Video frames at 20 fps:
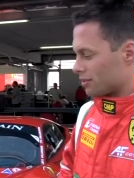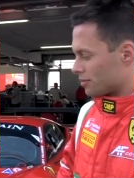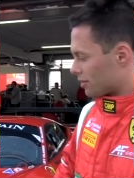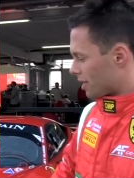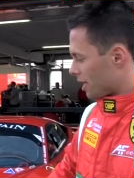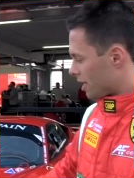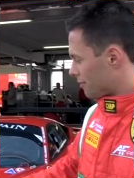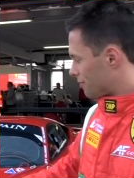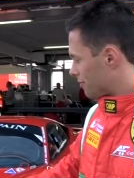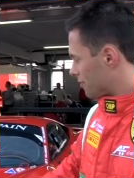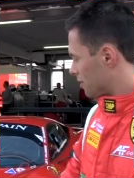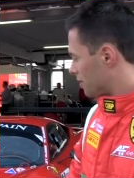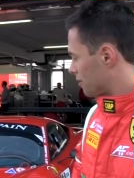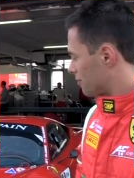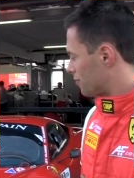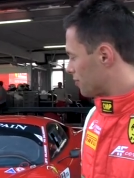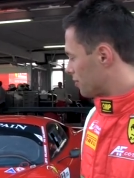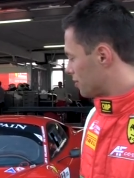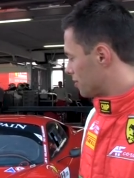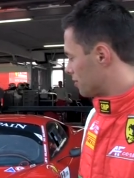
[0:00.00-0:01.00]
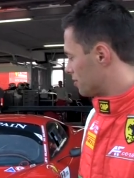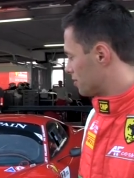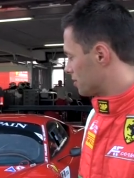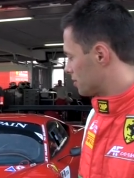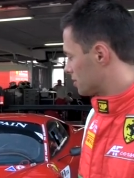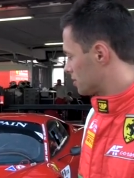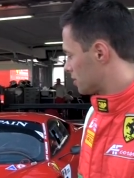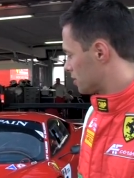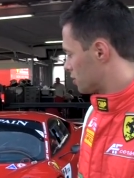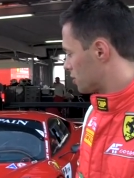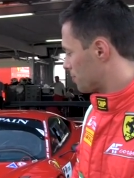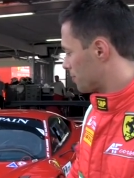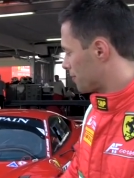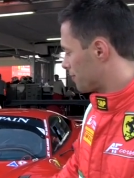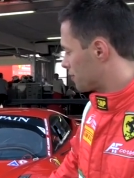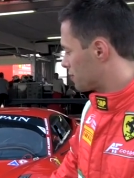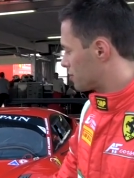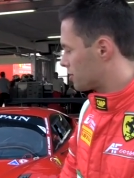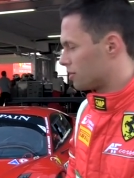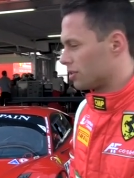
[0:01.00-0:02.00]
to drive uh, for such a
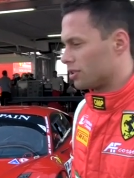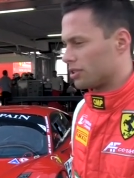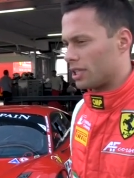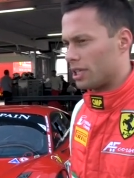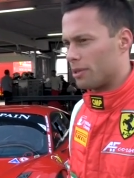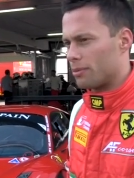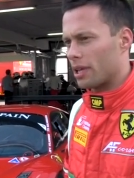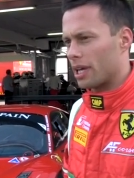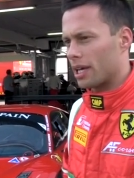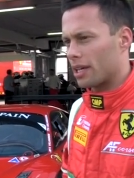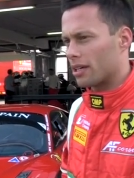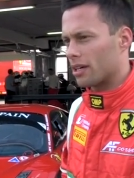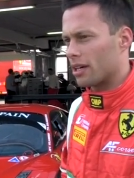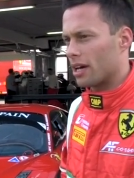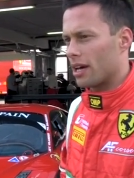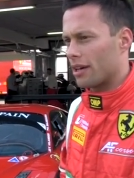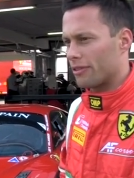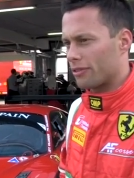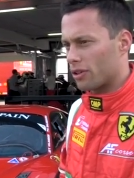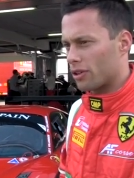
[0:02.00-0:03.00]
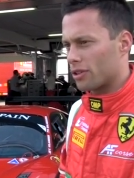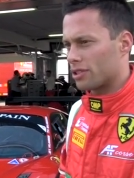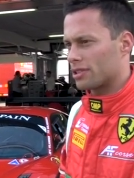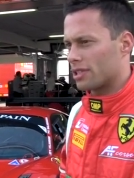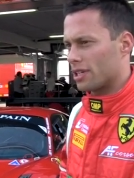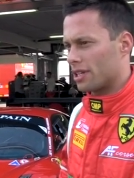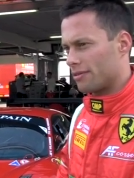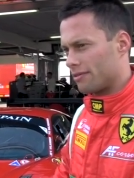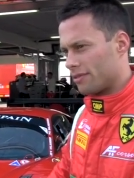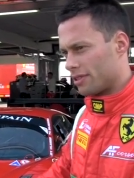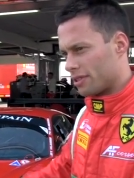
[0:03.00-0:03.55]
professional team like uh, A F Corsa and